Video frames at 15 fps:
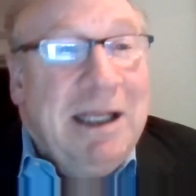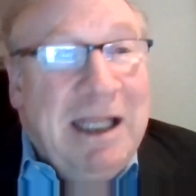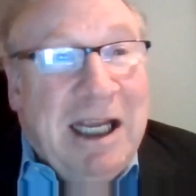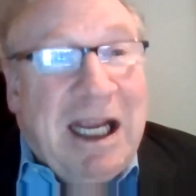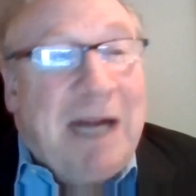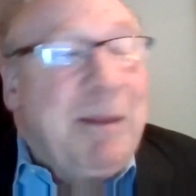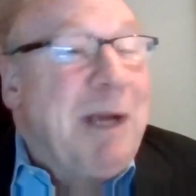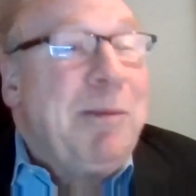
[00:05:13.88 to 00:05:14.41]

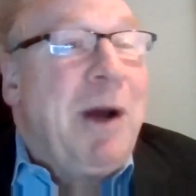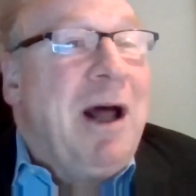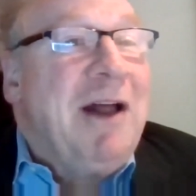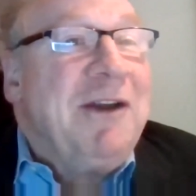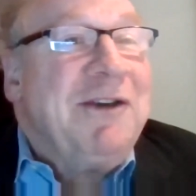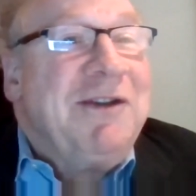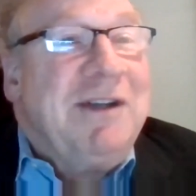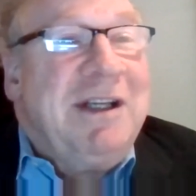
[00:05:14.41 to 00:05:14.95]
economic
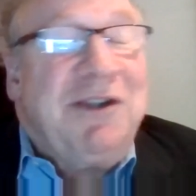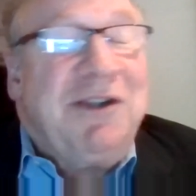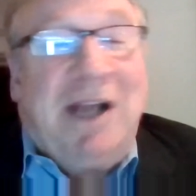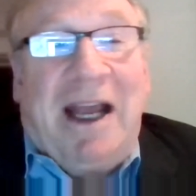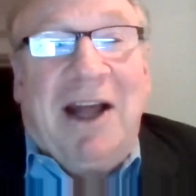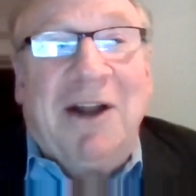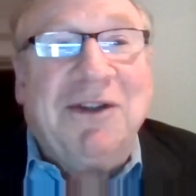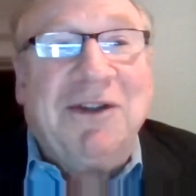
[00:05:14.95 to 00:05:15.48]
policy
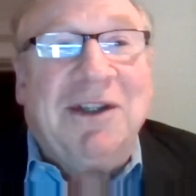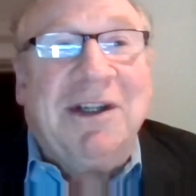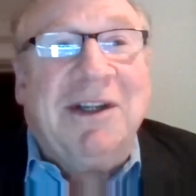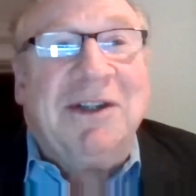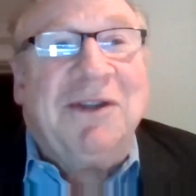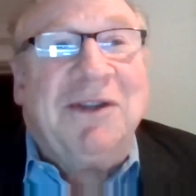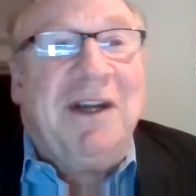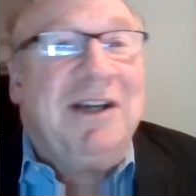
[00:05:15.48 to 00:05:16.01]

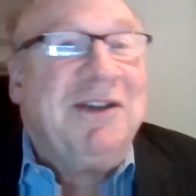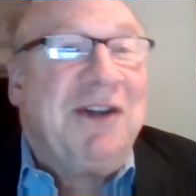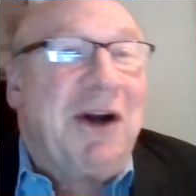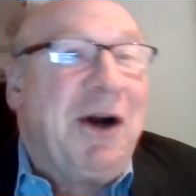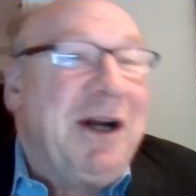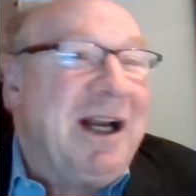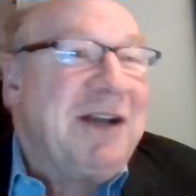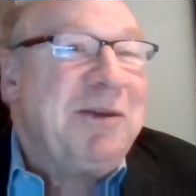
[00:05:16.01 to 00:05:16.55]
challenges
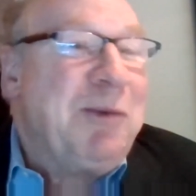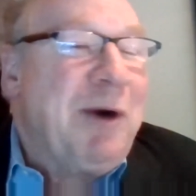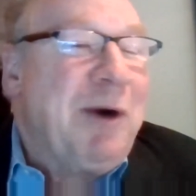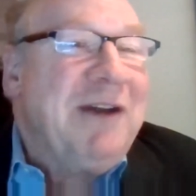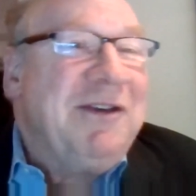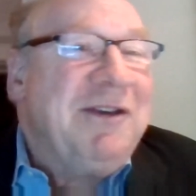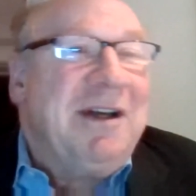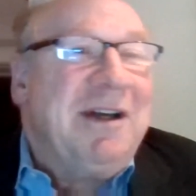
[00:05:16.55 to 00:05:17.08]
facing our next
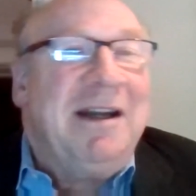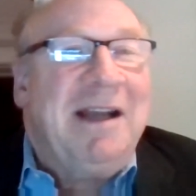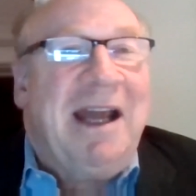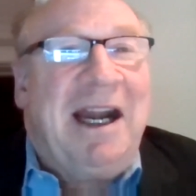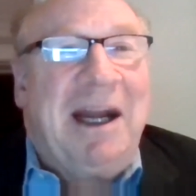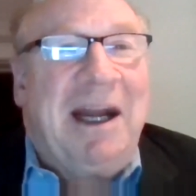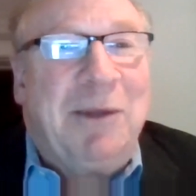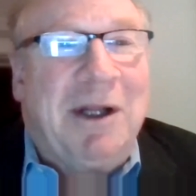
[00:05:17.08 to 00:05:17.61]
president.
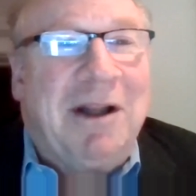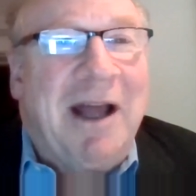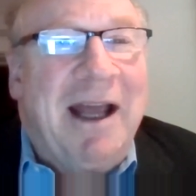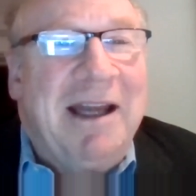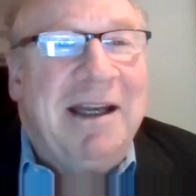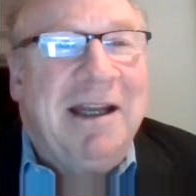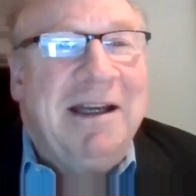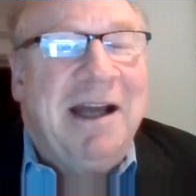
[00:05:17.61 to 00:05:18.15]
And I'm
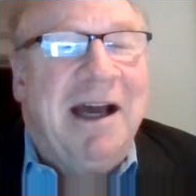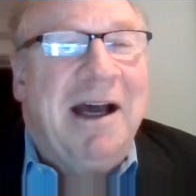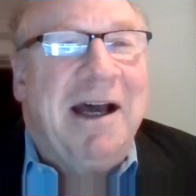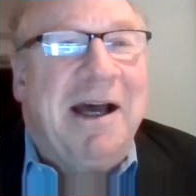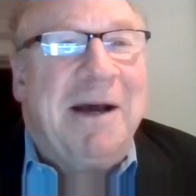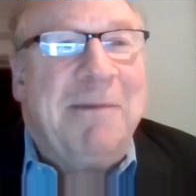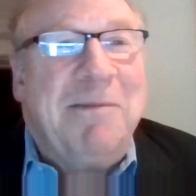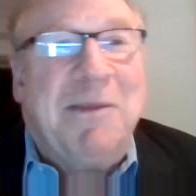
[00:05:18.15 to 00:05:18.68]
delighted
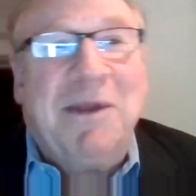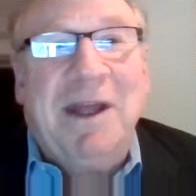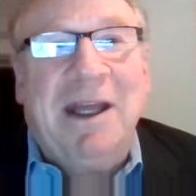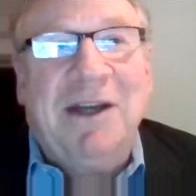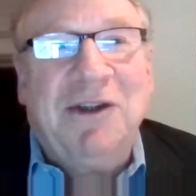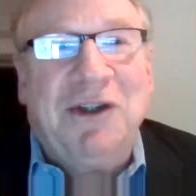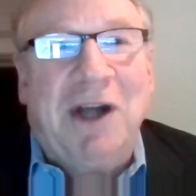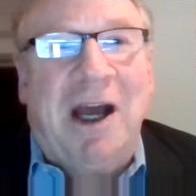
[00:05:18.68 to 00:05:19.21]

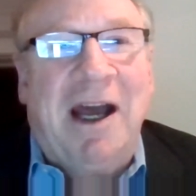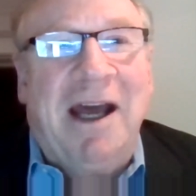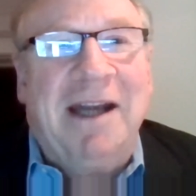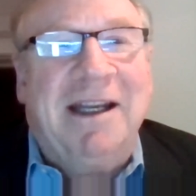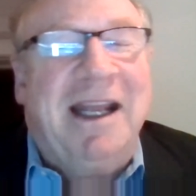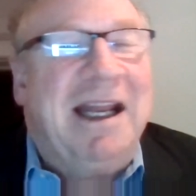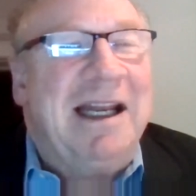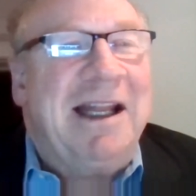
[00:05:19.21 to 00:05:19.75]
that
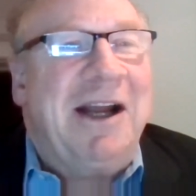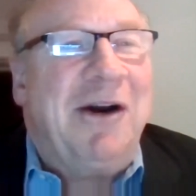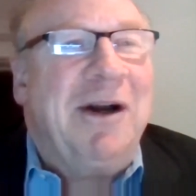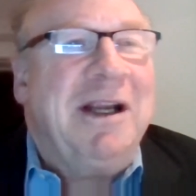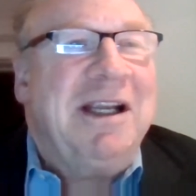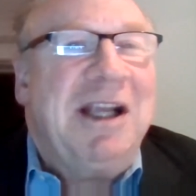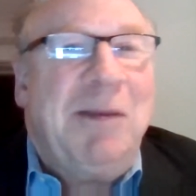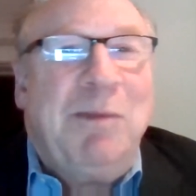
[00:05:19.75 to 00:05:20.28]
John and
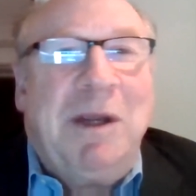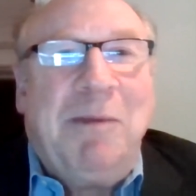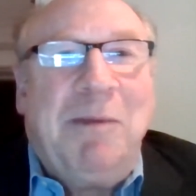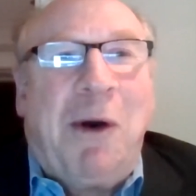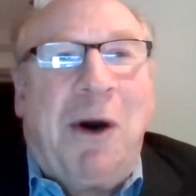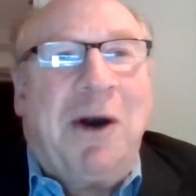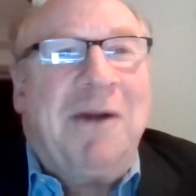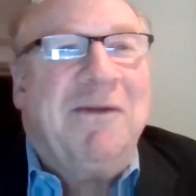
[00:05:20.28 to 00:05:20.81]
Larry can be
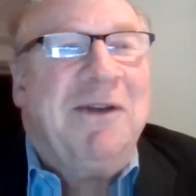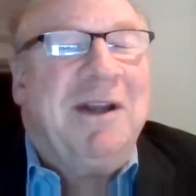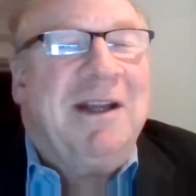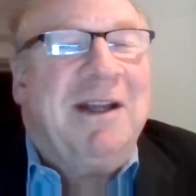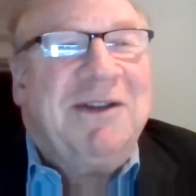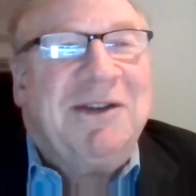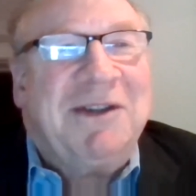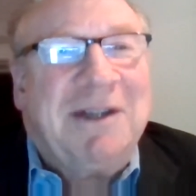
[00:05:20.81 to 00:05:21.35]
part of
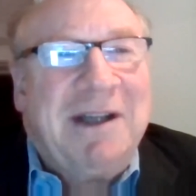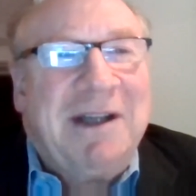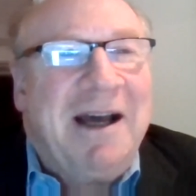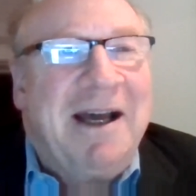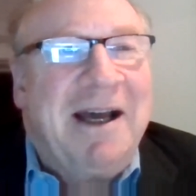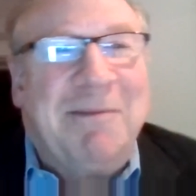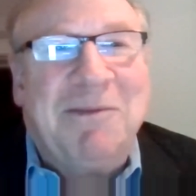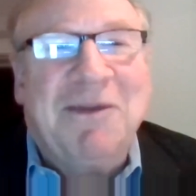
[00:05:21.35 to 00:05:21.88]
this.
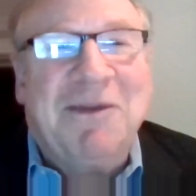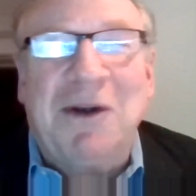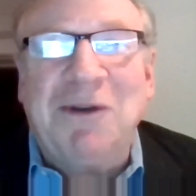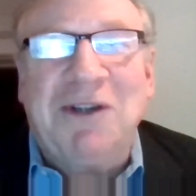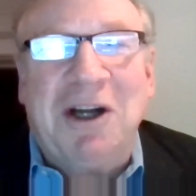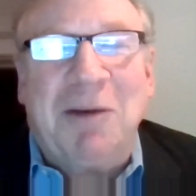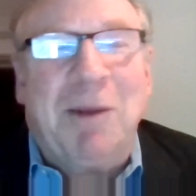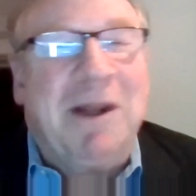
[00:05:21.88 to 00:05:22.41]

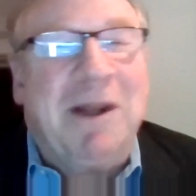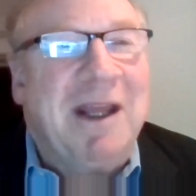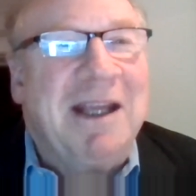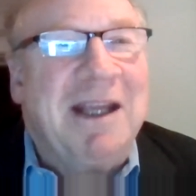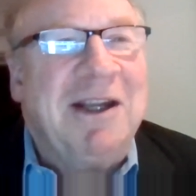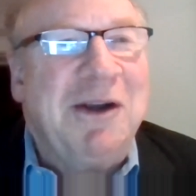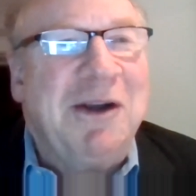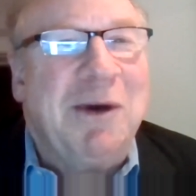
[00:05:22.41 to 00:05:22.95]
So gentlemen,
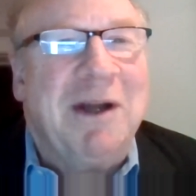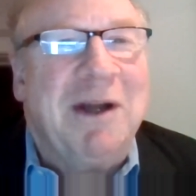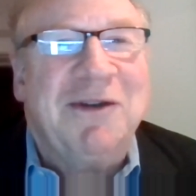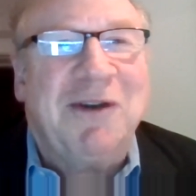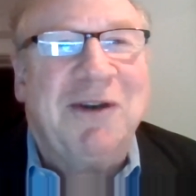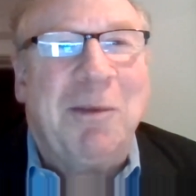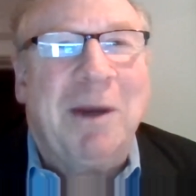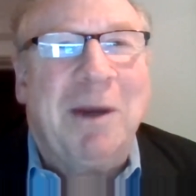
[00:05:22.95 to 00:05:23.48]
thank you
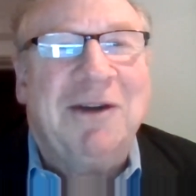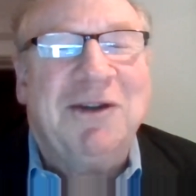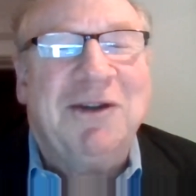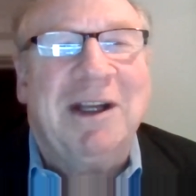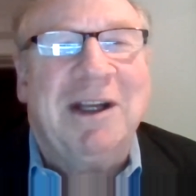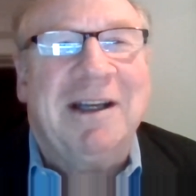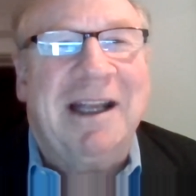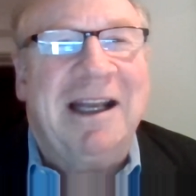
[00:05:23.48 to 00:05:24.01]
so
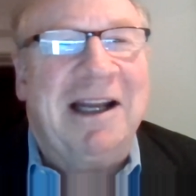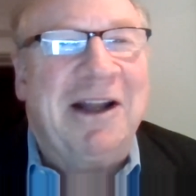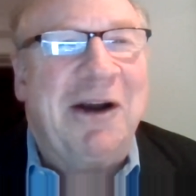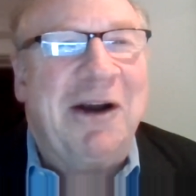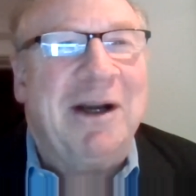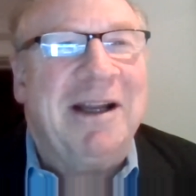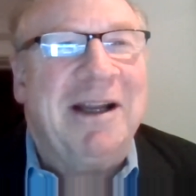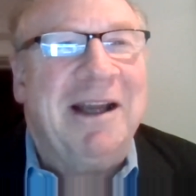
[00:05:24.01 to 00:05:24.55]
much. And
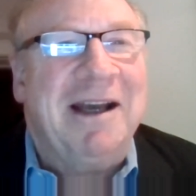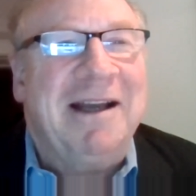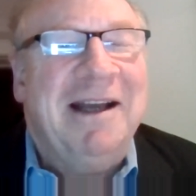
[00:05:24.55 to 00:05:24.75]
Larry,